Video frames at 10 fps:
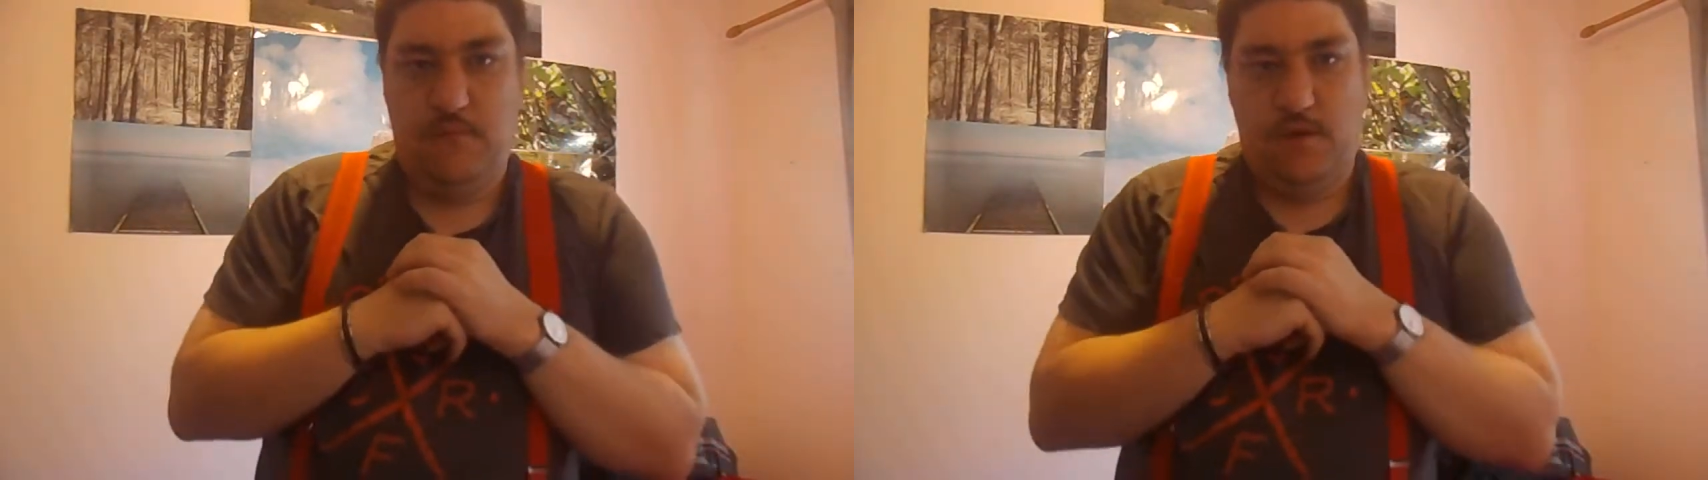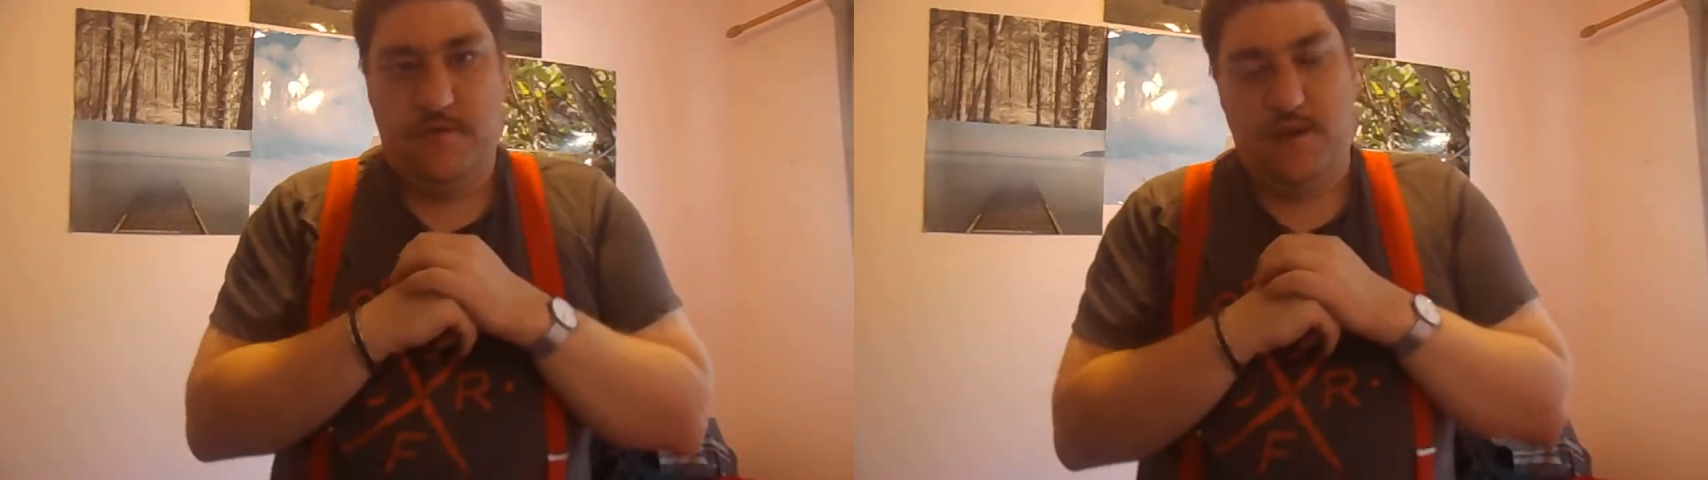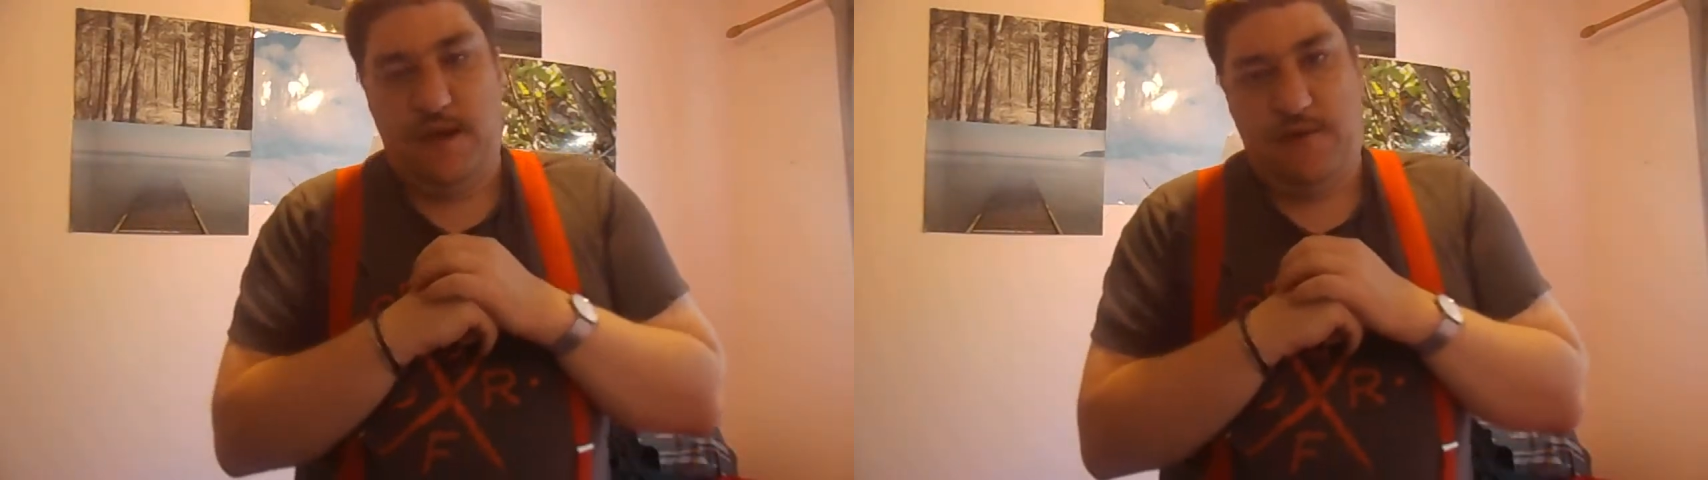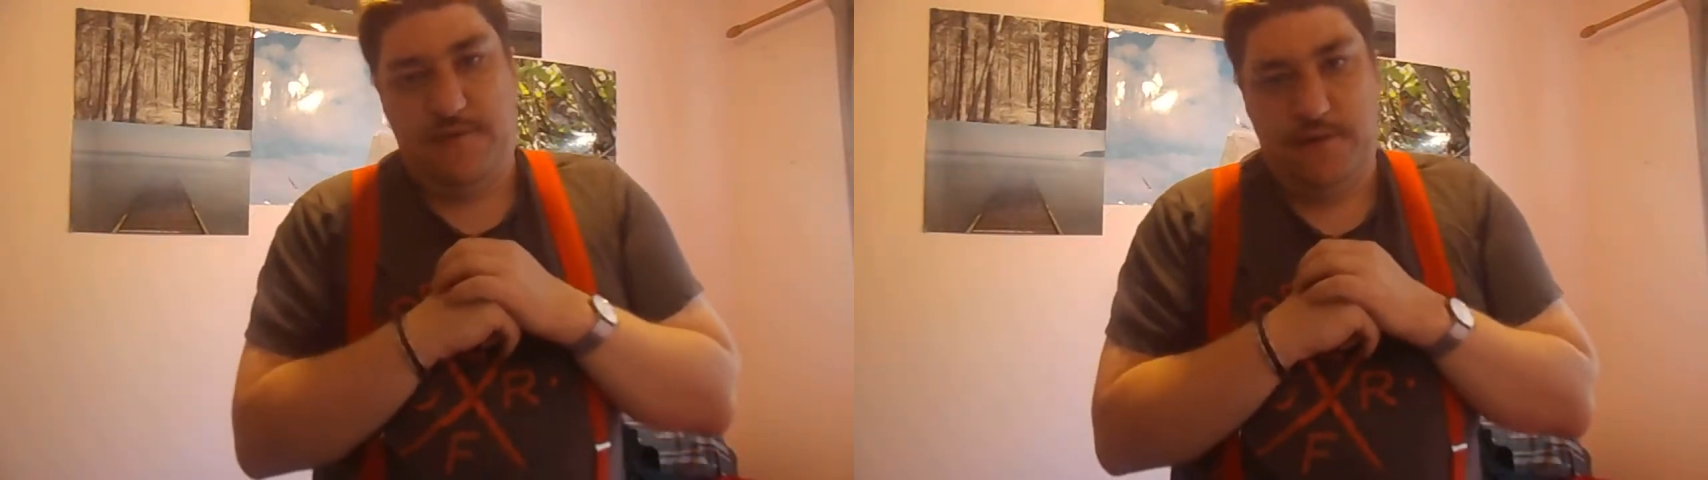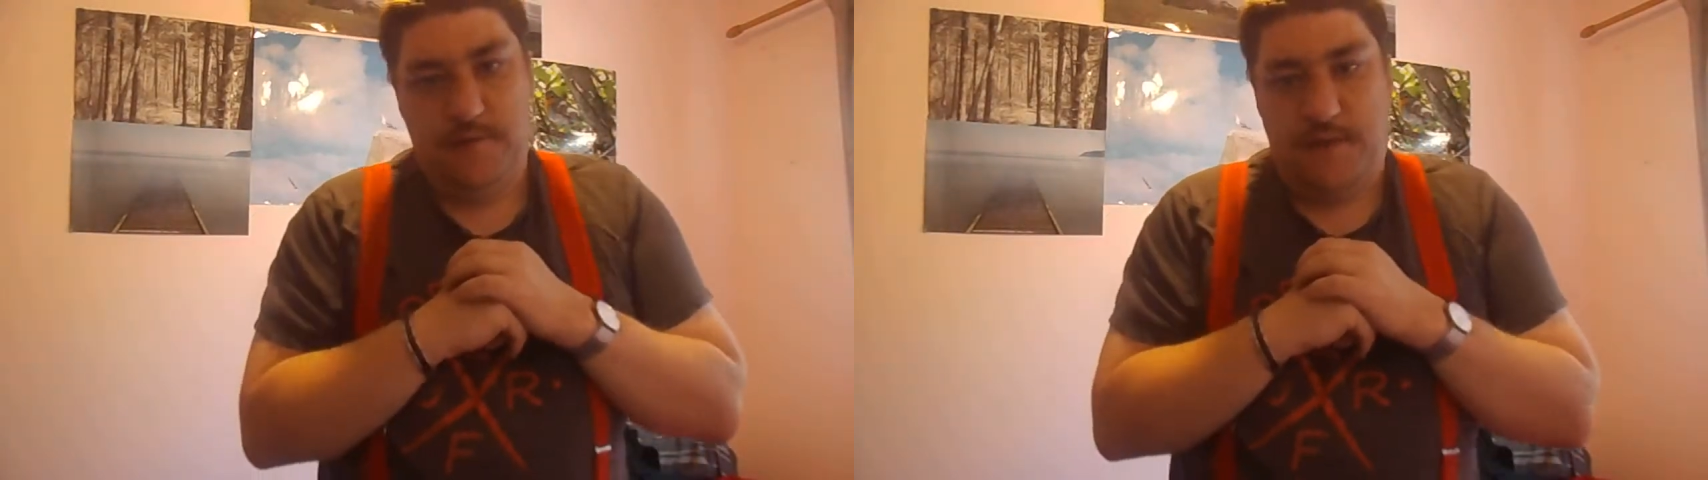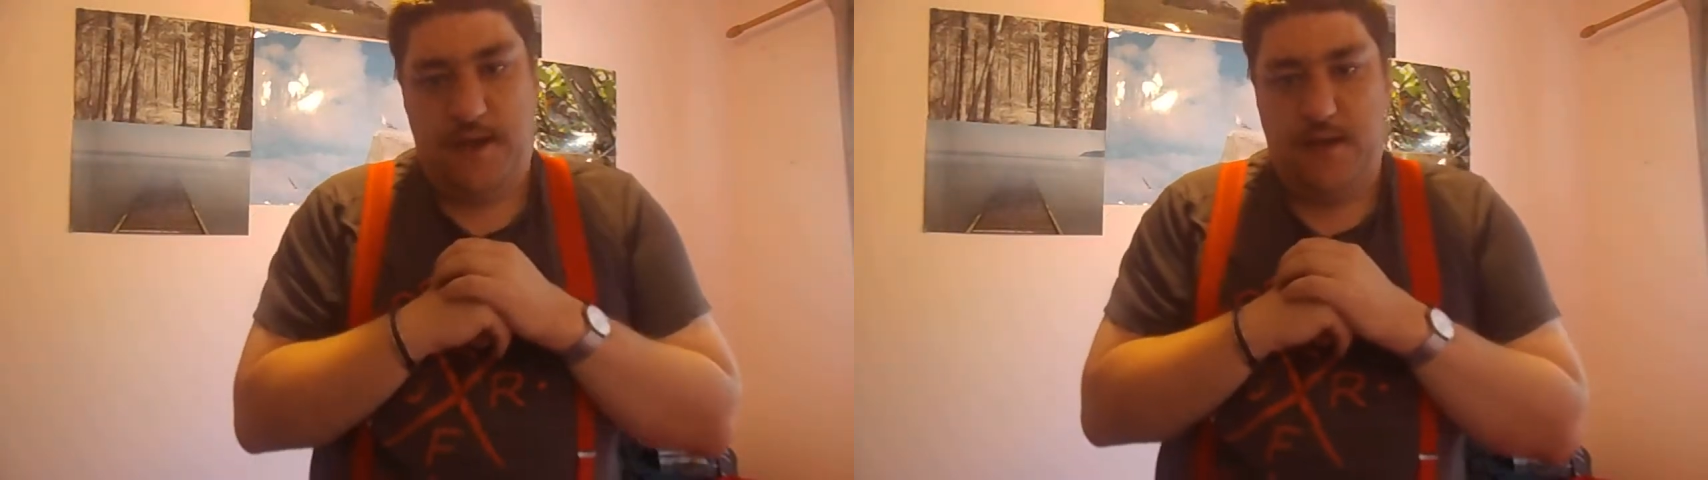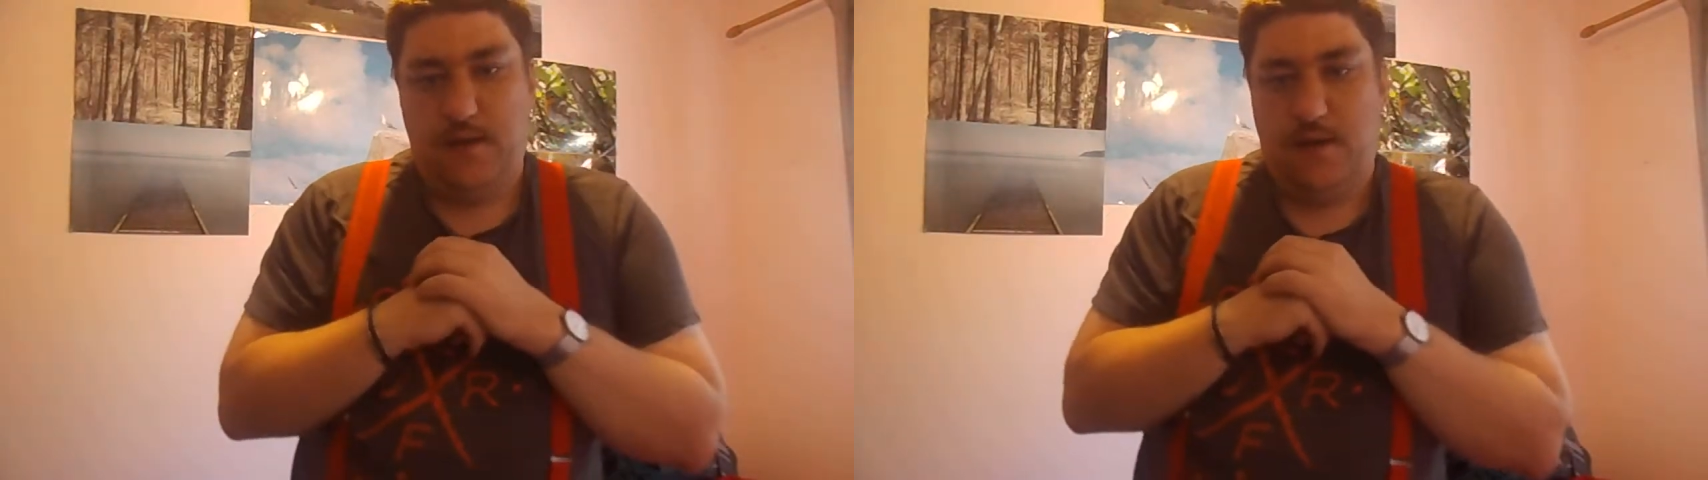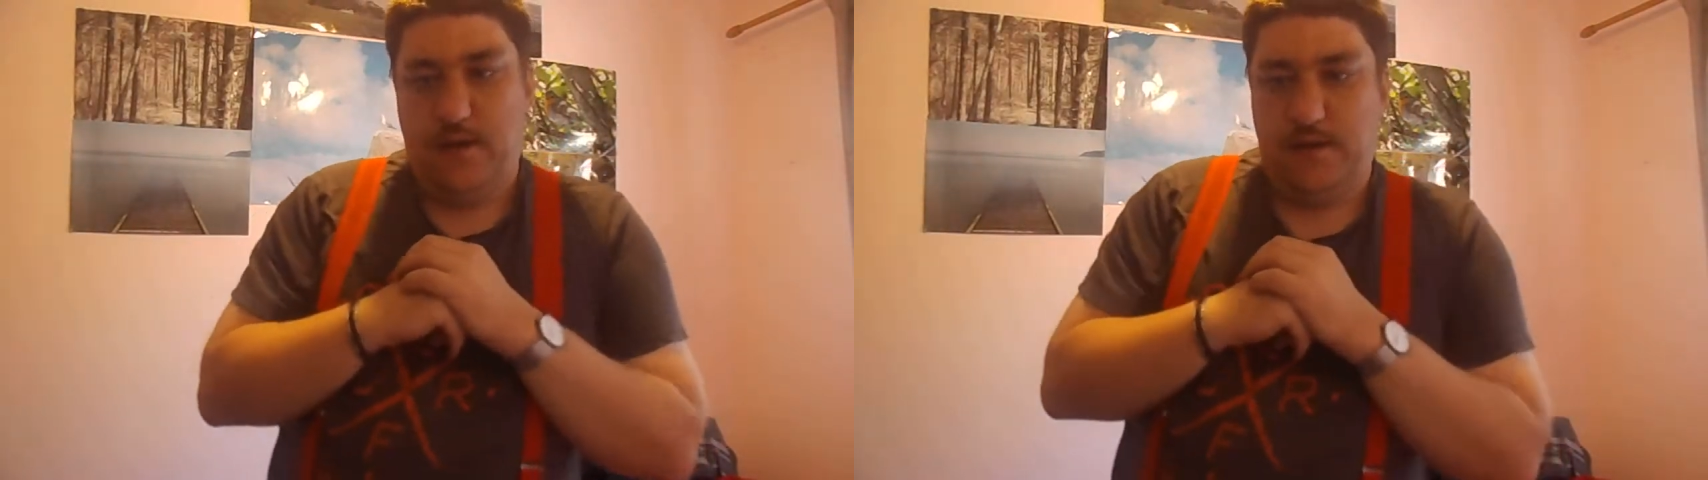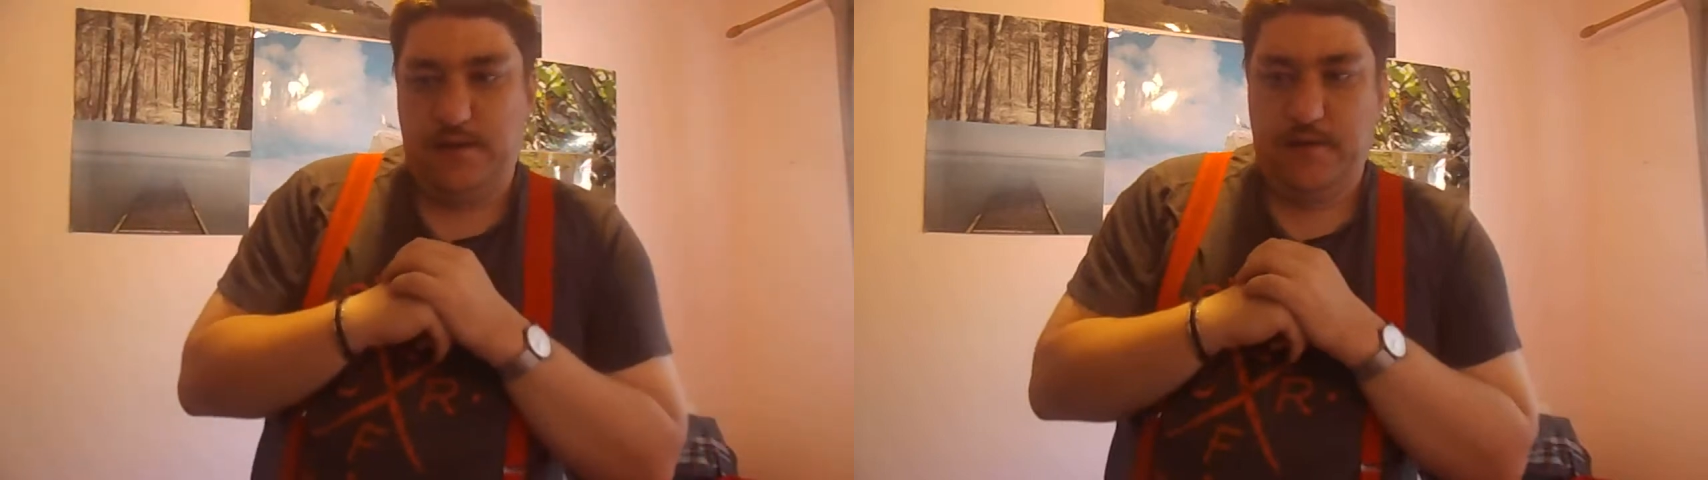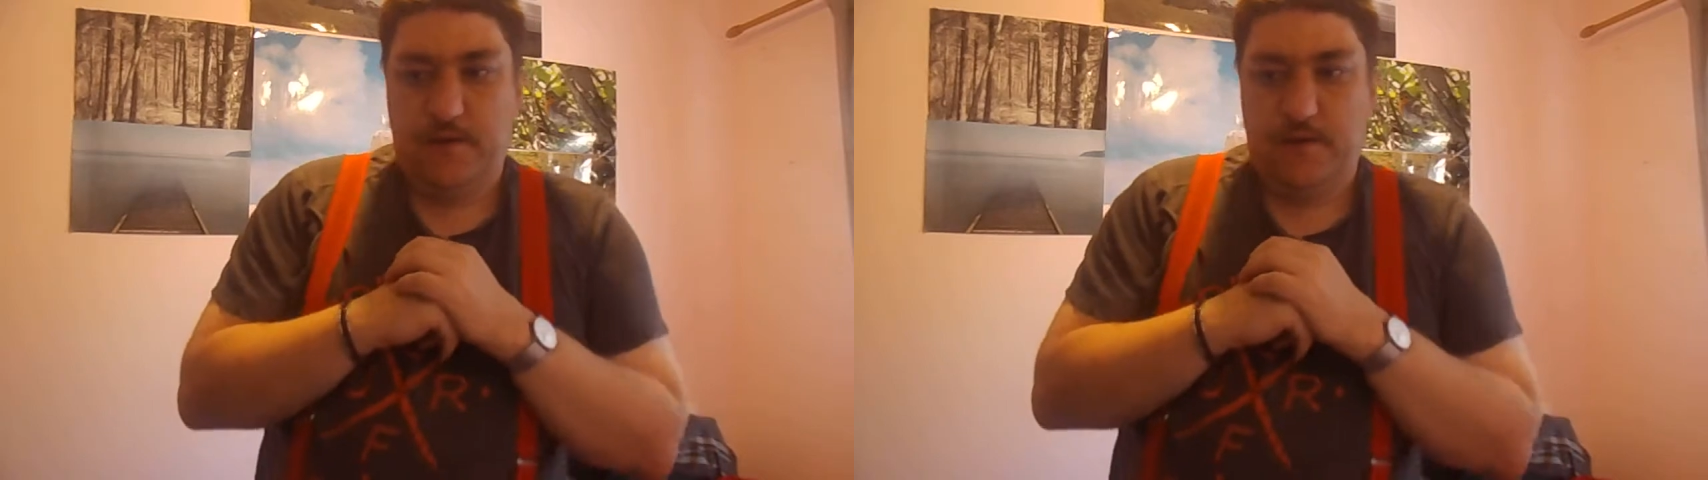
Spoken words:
lusting after the men and